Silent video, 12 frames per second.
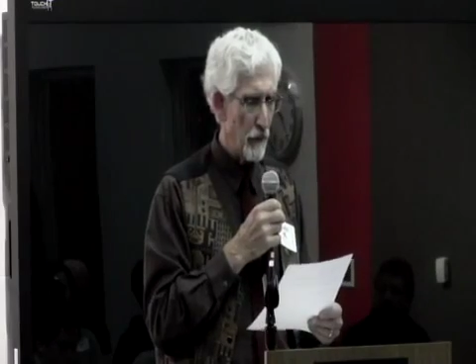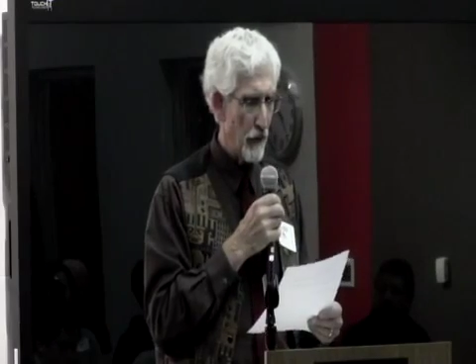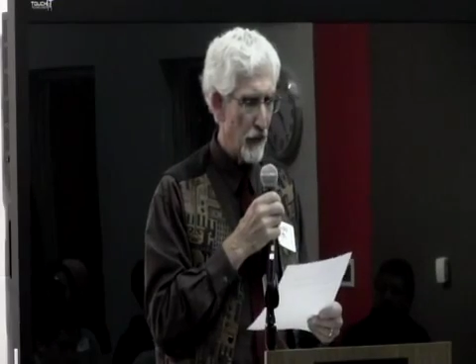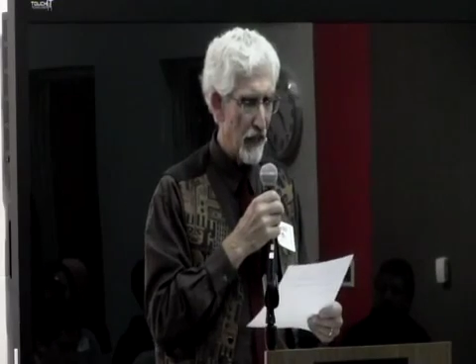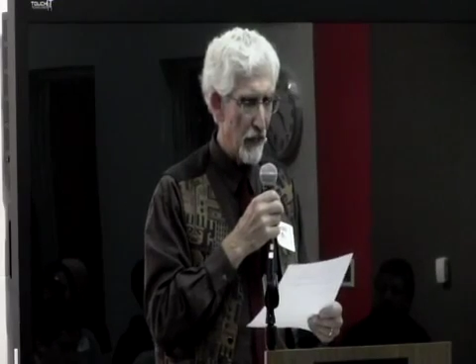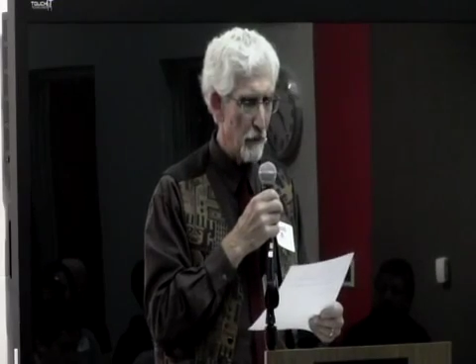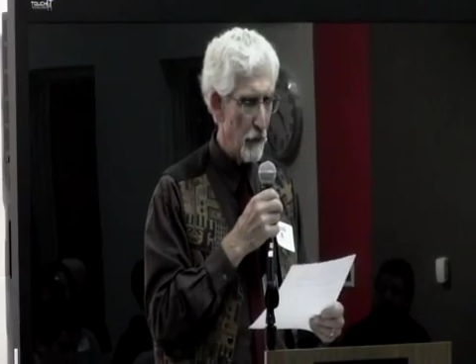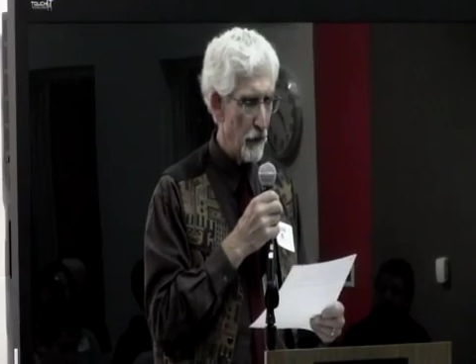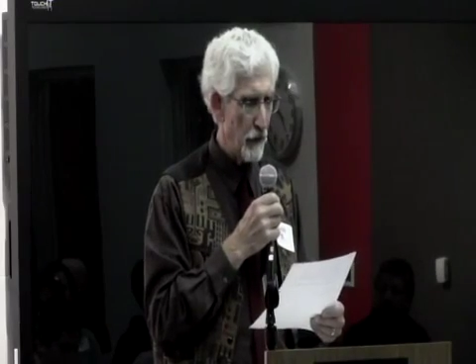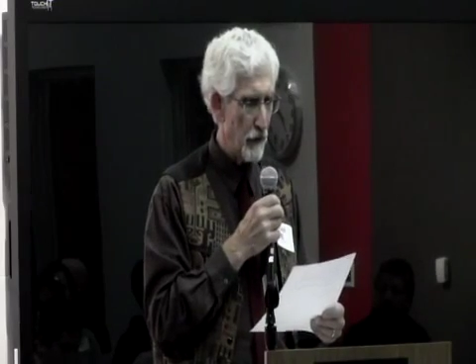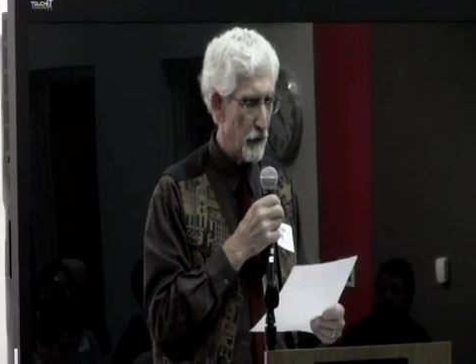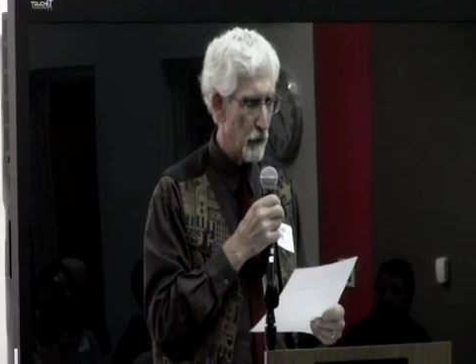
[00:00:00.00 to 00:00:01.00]
for the
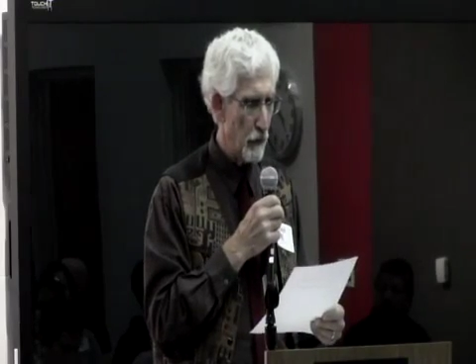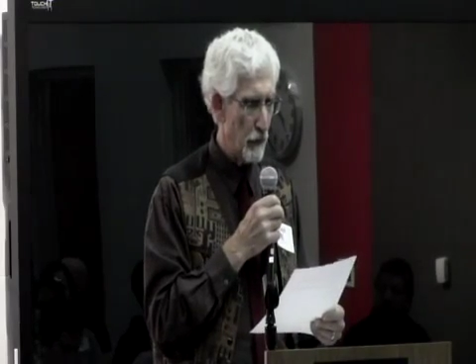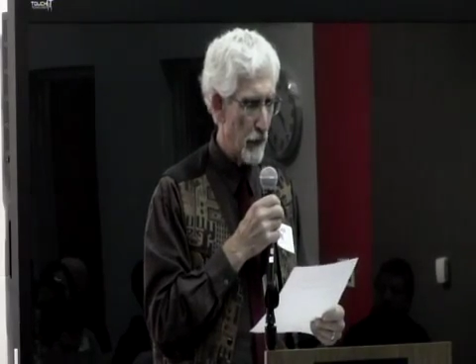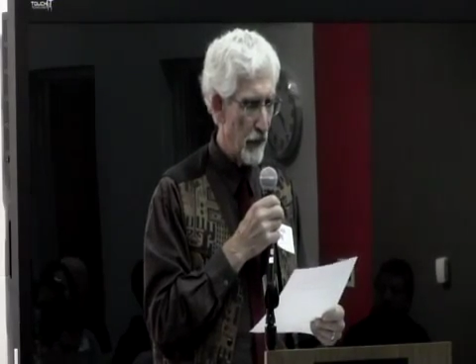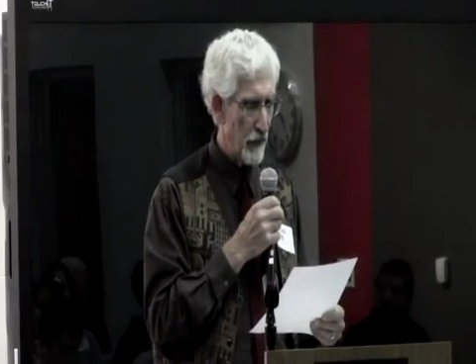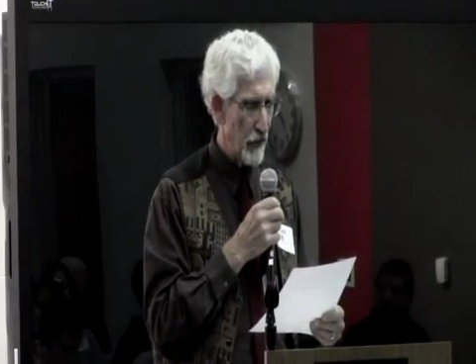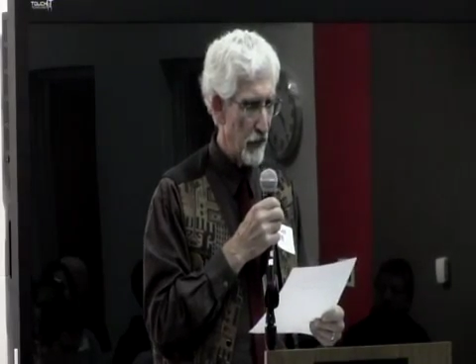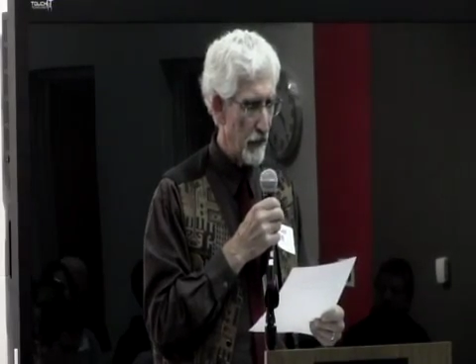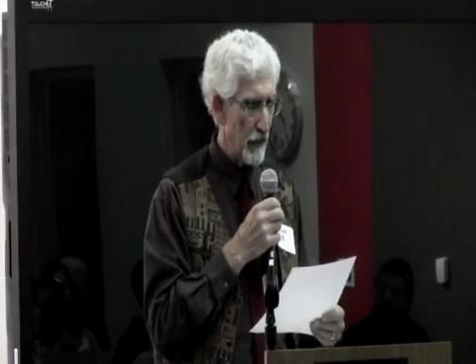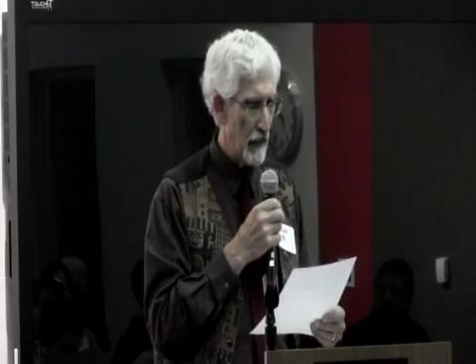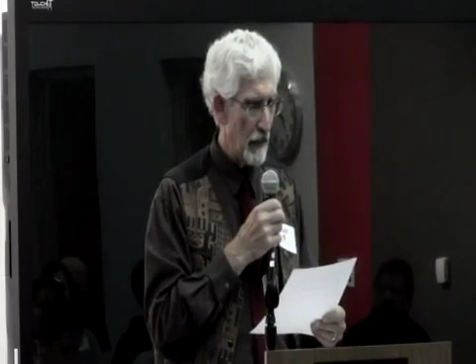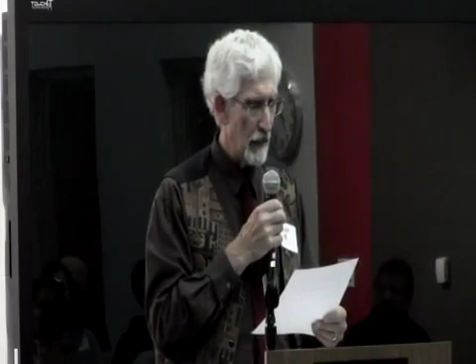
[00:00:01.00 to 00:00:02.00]
Cambodian School Project,